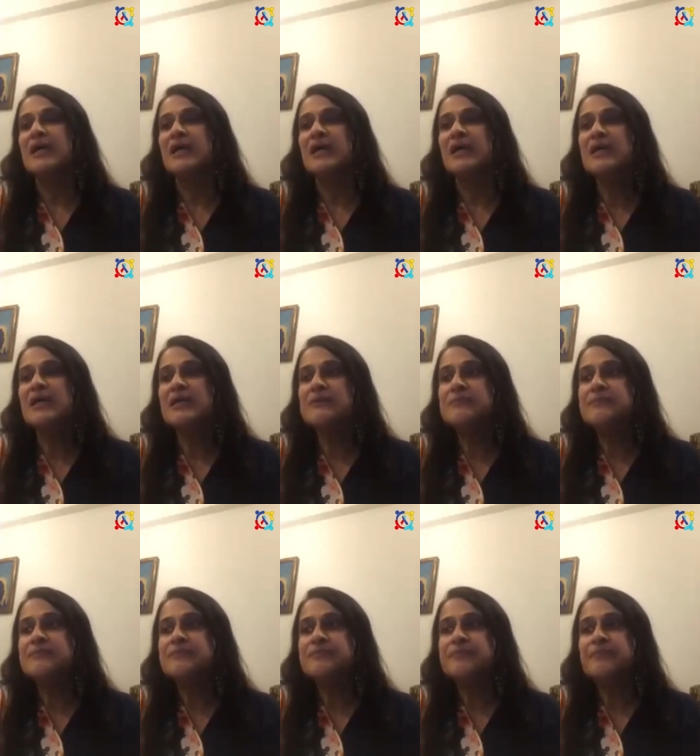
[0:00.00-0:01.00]

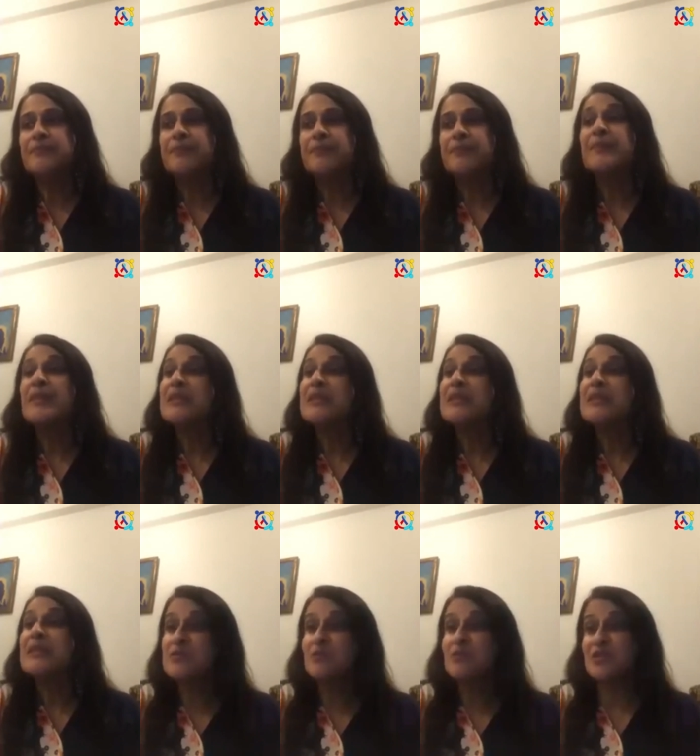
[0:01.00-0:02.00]
The
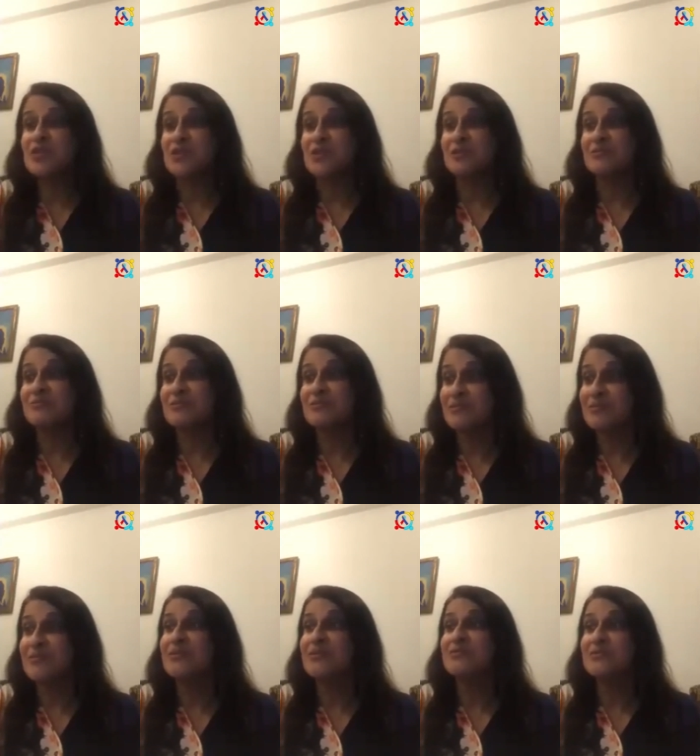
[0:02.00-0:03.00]
next question,
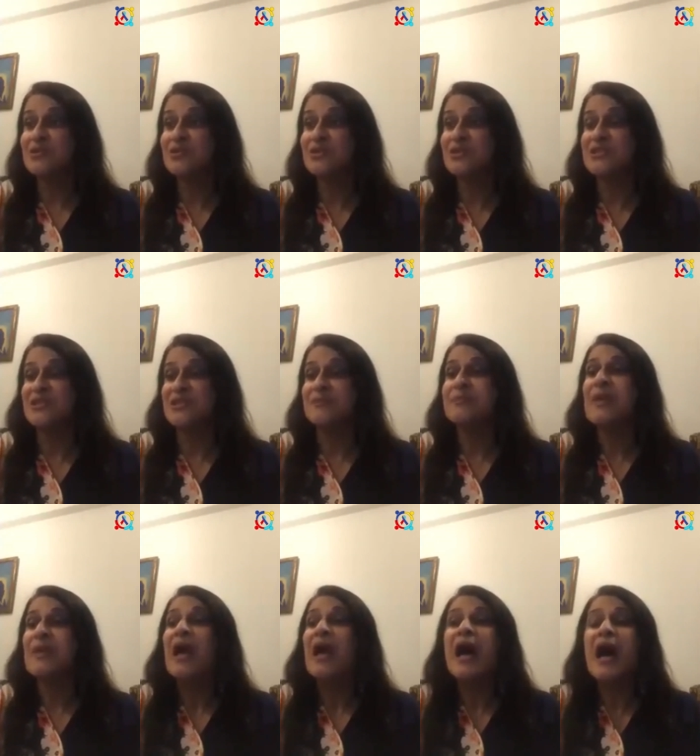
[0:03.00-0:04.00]
interesting.
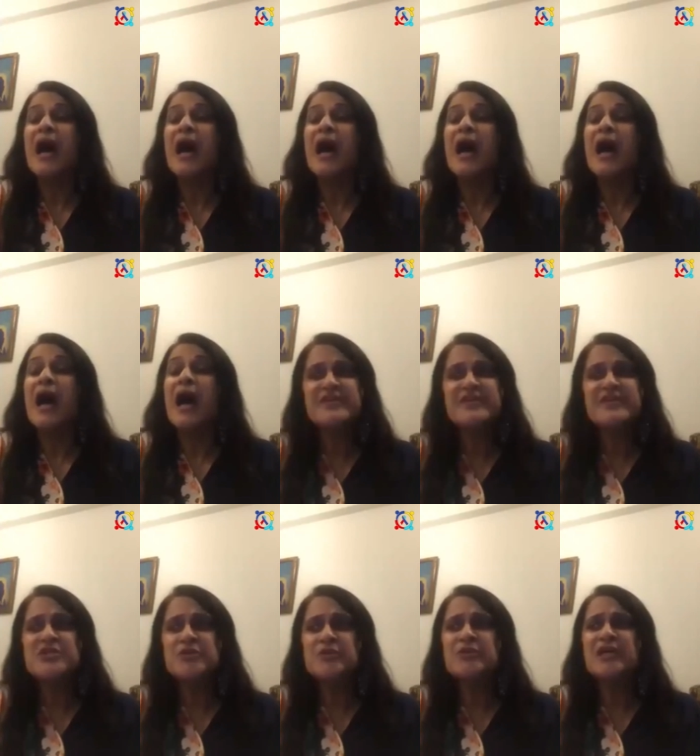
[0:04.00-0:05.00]
How would face
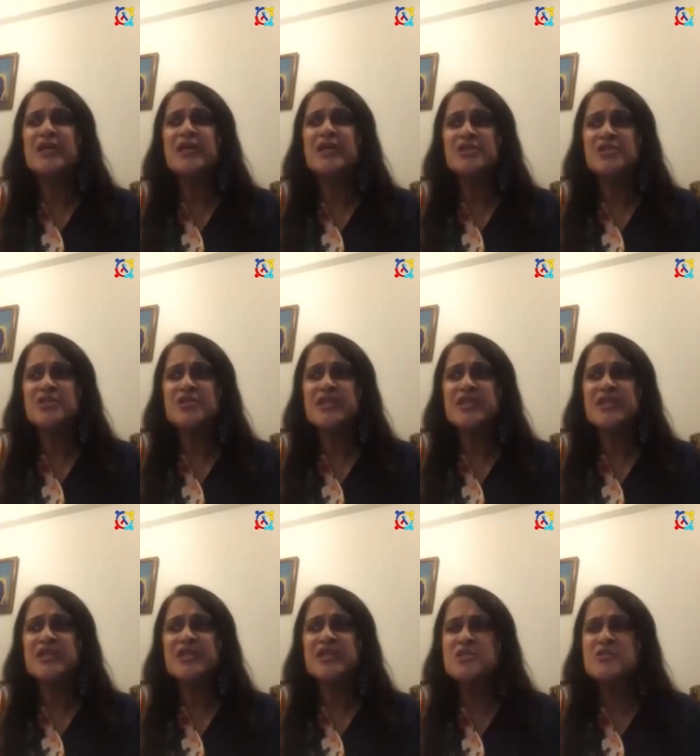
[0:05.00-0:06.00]
yoga address
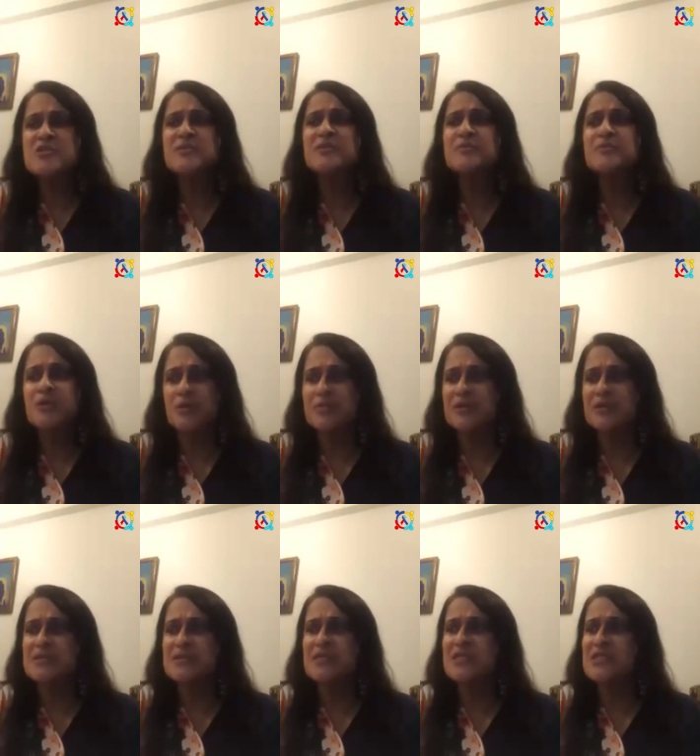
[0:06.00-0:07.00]
possible
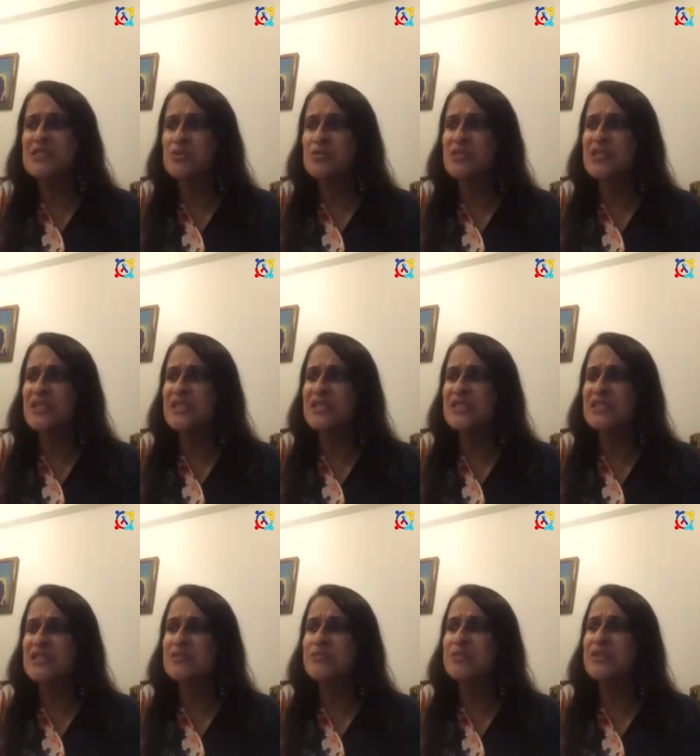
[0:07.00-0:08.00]
problems
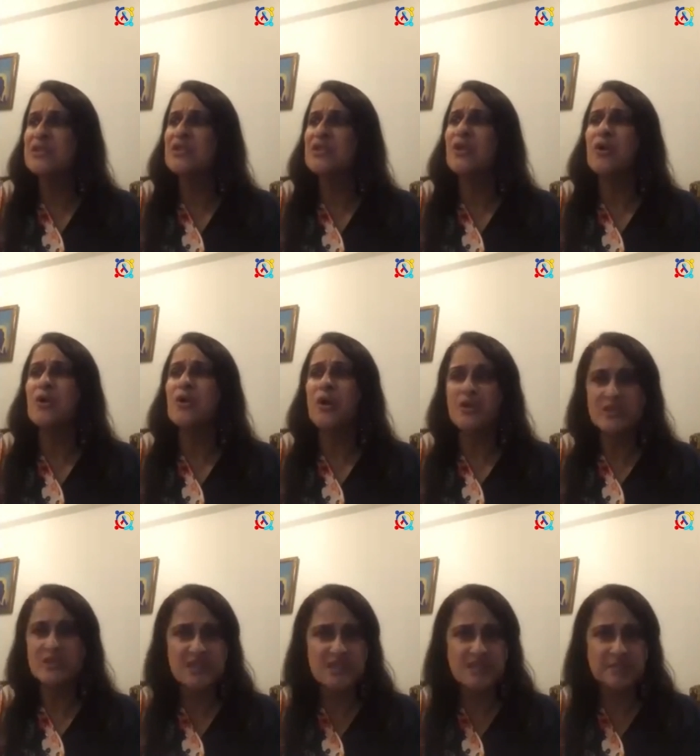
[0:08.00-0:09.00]
associated with
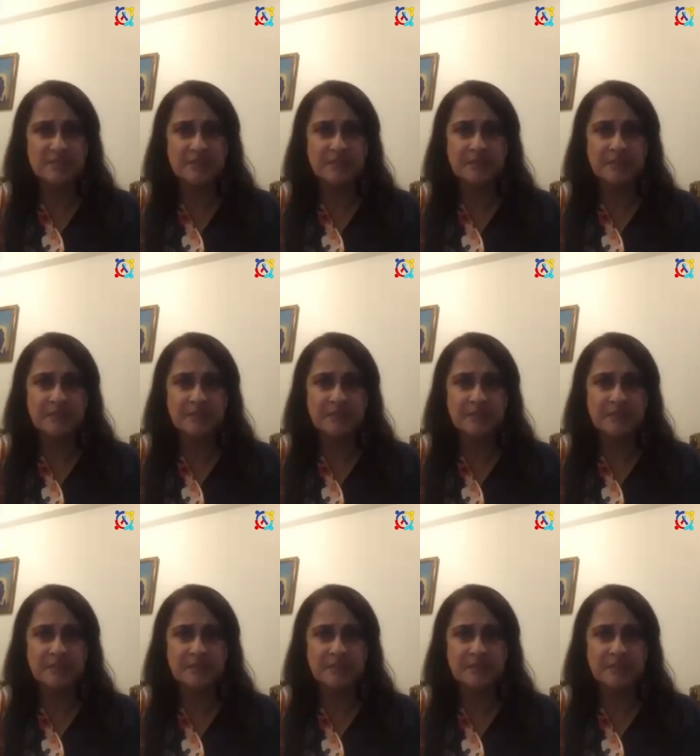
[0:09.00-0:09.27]
autism?